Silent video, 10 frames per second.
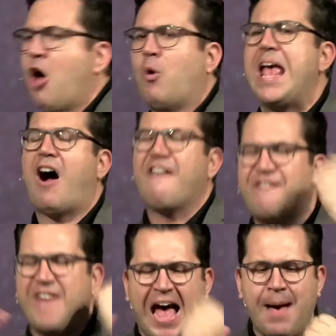We are
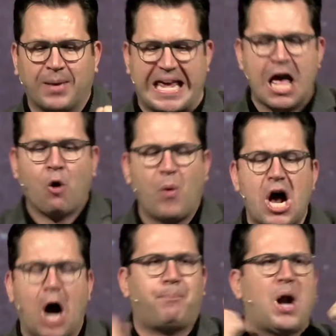family. We
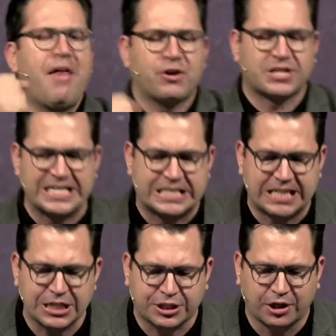are brothers and
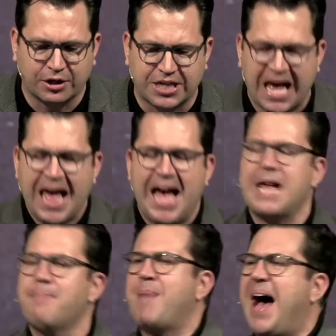sisters, and
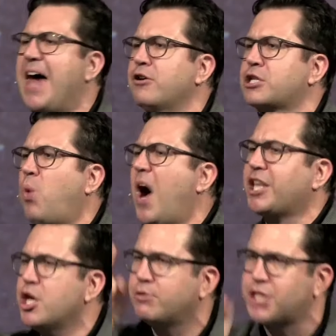it matters what
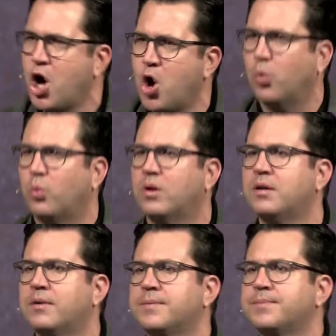you do.
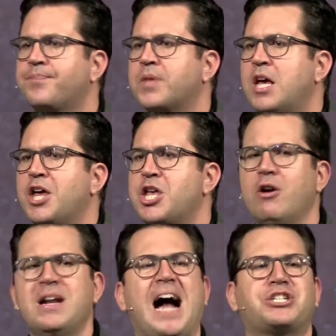You're
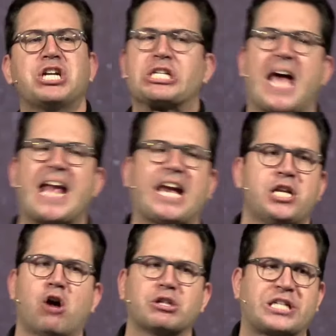not just taking
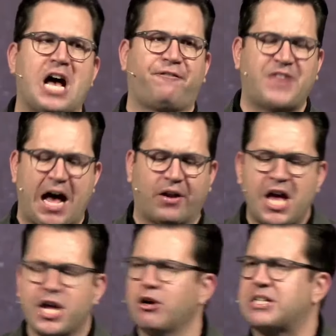yourself down.
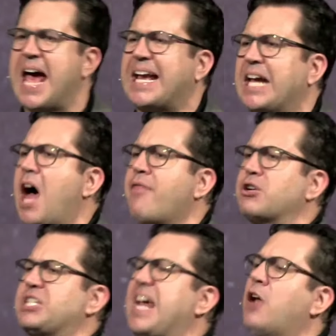You're taking
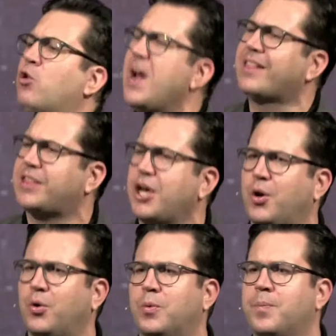others down with
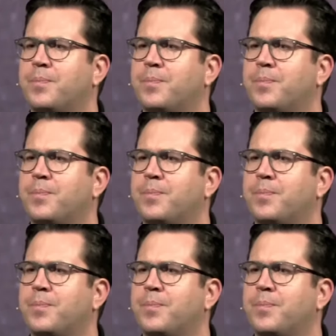you.